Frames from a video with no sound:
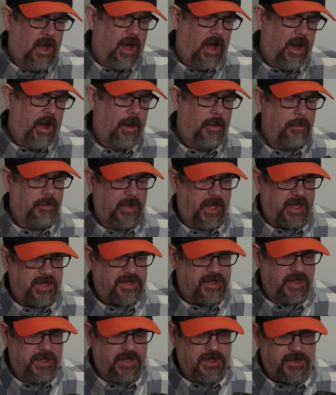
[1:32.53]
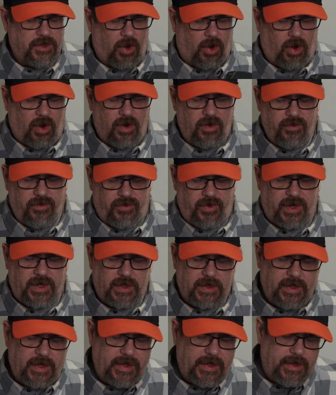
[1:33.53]
Like I said, these are
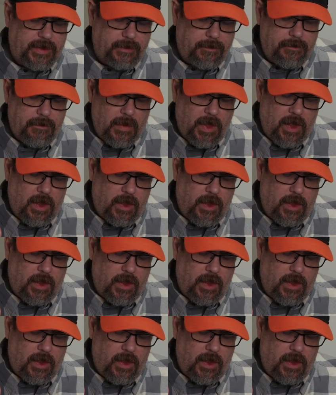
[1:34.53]
ventilated.